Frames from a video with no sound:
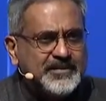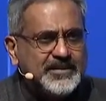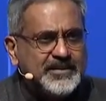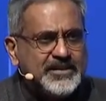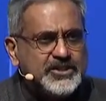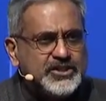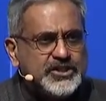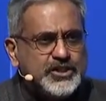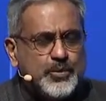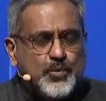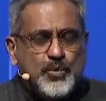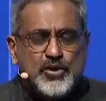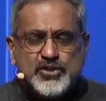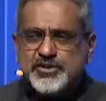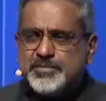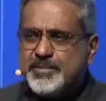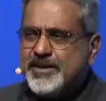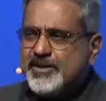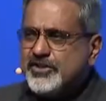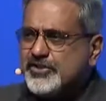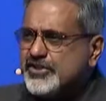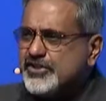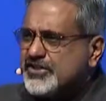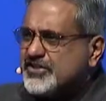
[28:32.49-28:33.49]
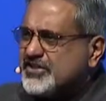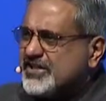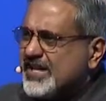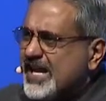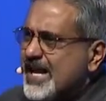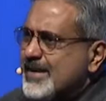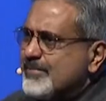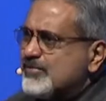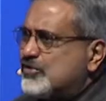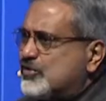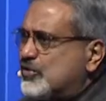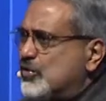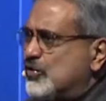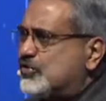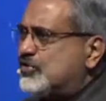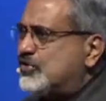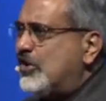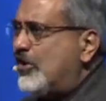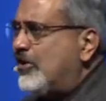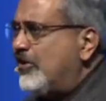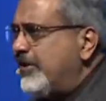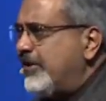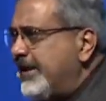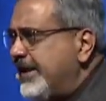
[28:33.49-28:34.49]
She wants me to just say, I'm so
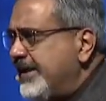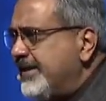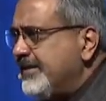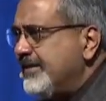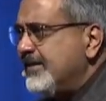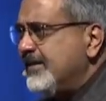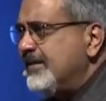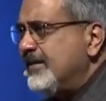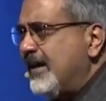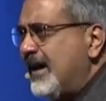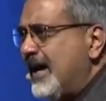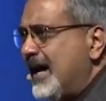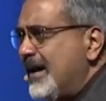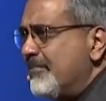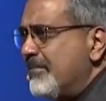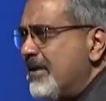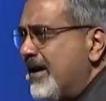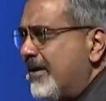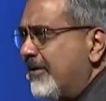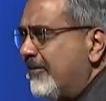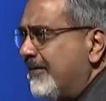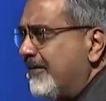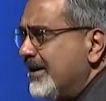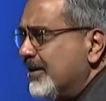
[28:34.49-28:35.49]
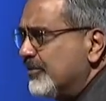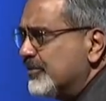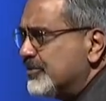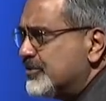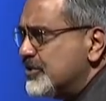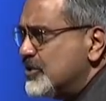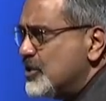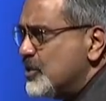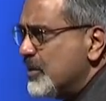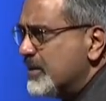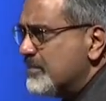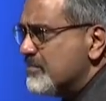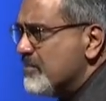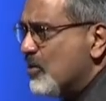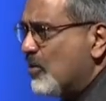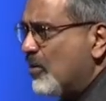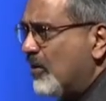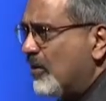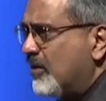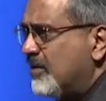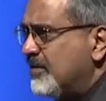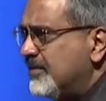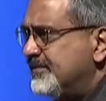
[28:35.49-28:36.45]
sorry, I'm not around to do it more.